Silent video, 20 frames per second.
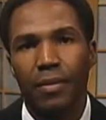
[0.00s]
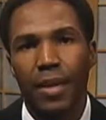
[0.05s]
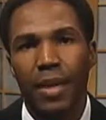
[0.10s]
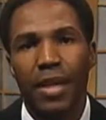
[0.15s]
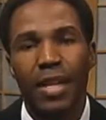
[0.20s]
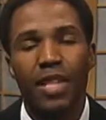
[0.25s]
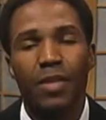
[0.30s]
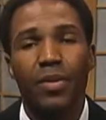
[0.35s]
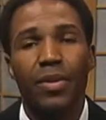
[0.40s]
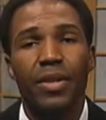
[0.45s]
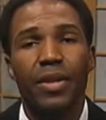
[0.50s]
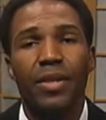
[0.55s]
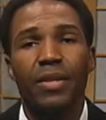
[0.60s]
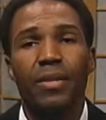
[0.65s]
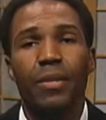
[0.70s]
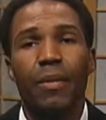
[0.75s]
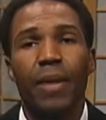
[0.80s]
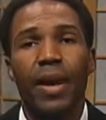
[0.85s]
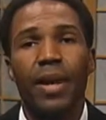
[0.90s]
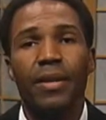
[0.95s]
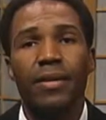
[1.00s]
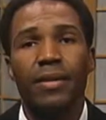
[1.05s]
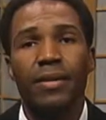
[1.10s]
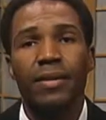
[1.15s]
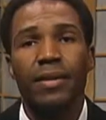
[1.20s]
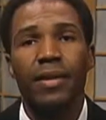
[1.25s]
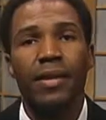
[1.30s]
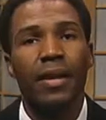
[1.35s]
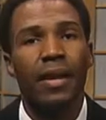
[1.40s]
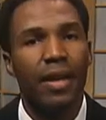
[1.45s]
His participation
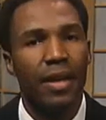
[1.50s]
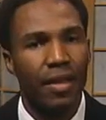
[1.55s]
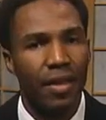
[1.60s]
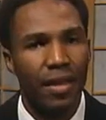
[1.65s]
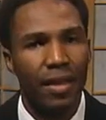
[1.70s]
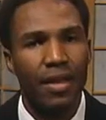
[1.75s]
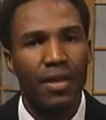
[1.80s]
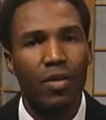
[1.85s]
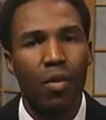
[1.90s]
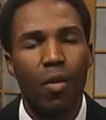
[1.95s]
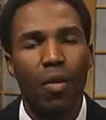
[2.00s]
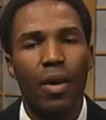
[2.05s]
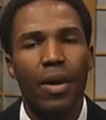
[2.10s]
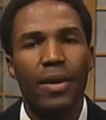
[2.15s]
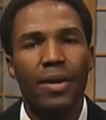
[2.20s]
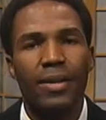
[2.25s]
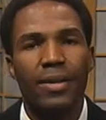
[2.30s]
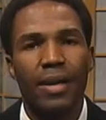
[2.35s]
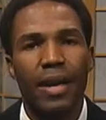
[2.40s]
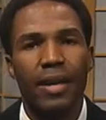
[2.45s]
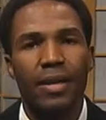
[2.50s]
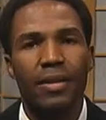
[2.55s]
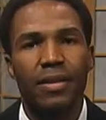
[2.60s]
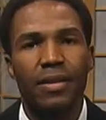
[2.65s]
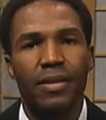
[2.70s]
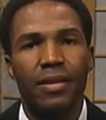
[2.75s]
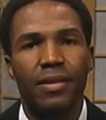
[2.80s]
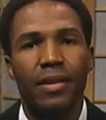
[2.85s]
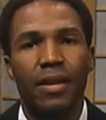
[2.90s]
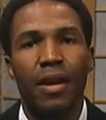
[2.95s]
in these
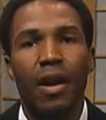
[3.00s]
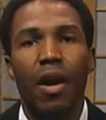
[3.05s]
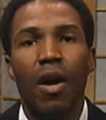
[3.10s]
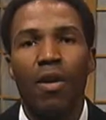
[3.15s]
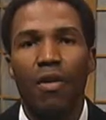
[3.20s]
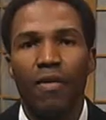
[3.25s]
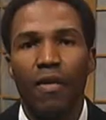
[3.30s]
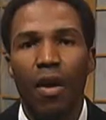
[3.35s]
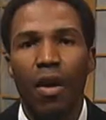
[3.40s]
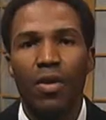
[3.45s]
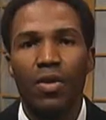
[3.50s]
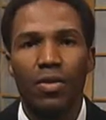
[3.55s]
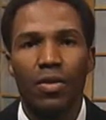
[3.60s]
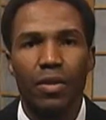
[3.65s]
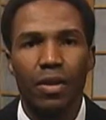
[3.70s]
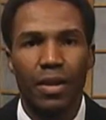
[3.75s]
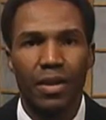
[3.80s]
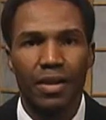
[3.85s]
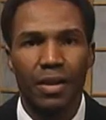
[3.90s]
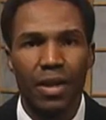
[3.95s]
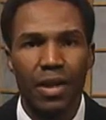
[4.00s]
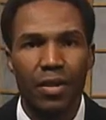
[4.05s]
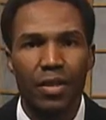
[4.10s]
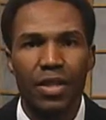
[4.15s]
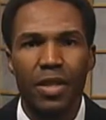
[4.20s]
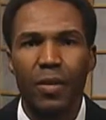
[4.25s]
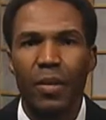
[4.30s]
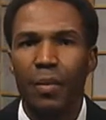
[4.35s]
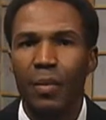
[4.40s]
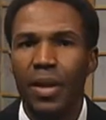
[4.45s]
organizations fostered his
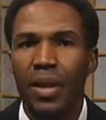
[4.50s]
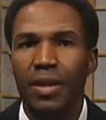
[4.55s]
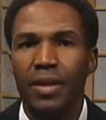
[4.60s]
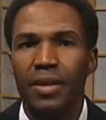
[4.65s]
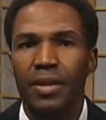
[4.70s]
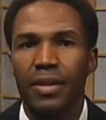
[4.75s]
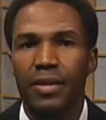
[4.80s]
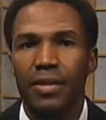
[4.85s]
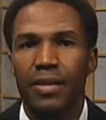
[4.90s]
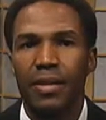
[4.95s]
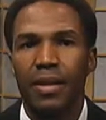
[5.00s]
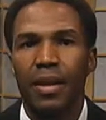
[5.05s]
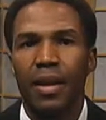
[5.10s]
leadership abilities